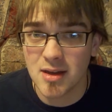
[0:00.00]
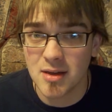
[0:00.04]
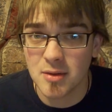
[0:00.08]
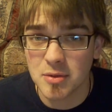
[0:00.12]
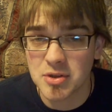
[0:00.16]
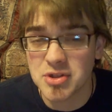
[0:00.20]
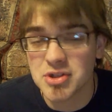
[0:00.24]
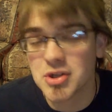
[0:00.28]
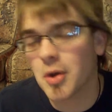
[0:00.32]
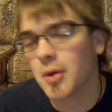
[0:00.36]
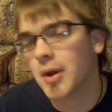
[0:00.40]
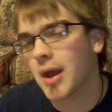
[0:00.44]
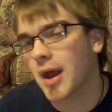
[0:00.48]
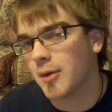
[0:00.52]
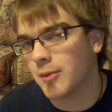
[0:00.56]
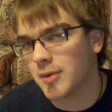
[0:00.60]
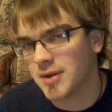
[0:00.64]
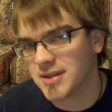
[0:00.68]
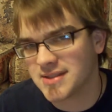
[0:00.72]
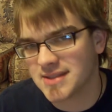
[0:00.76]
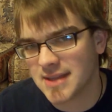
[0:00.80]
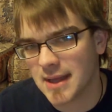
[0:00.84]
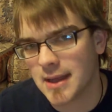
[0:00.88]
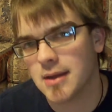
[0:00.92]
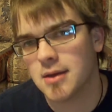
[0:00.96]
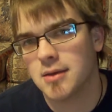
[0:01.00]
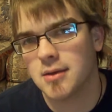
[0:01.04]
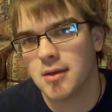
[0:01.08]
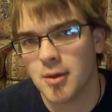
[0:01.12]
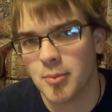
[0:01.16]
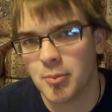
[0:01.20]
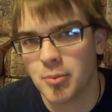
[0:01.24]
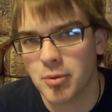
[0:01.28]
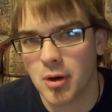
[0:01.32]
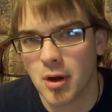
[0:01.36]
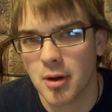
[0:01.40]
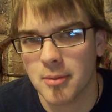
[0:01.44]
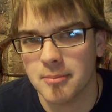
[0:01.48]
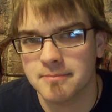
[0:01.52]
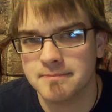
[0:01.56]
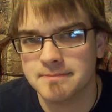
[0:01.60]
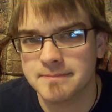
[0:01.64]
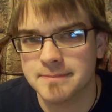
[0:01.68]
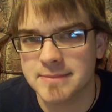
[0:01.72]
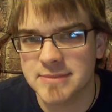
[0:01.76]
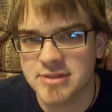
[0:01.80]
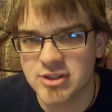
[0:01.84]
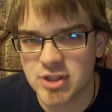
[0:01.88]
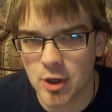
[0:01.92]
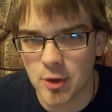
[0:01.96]
Which no guy wants that on prom.
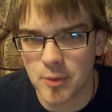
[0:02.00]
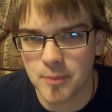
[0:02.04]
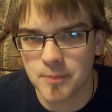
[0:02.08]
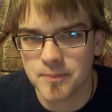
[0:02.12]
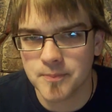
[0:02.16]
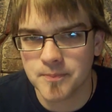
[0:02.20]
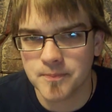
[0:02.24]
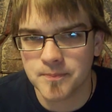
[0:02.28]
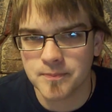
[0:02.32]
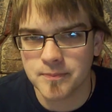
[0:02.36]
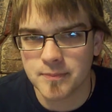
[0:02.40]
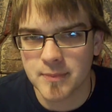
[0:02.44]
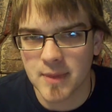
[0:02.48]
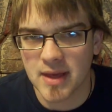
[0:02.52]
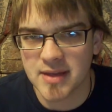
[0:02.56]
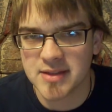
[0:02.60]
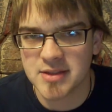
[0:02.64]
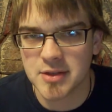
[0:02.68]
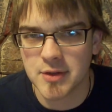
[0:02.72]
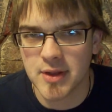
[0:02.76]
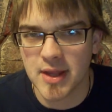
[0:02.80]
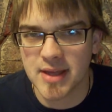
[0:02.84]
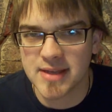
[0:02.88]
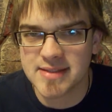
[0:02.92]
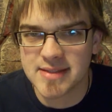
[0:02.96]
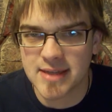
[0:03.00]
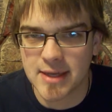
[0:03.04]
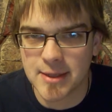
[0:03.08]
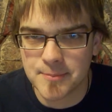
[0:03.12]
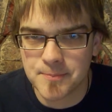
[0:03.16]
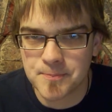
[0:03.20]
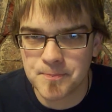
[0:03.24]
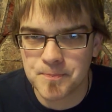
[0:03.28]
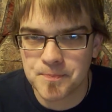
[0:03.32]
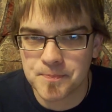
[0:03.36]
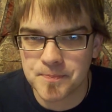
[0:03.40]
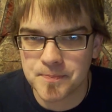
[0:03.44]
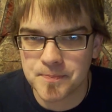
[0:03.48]
So, until next time,